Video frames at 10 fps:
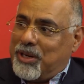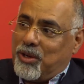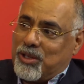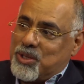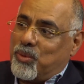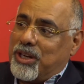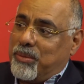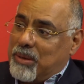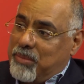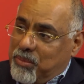but you also want
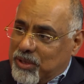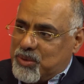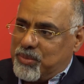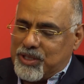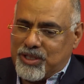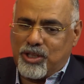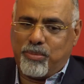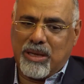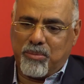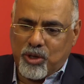to be a people's person
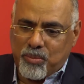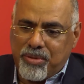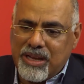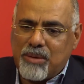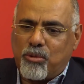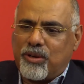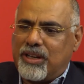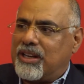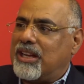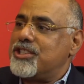to be able to bring
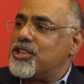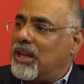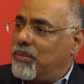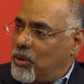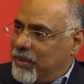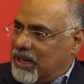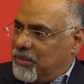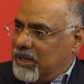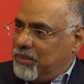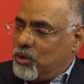about that cultural
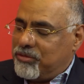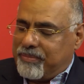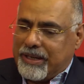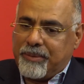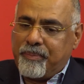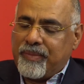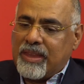momentum and movement.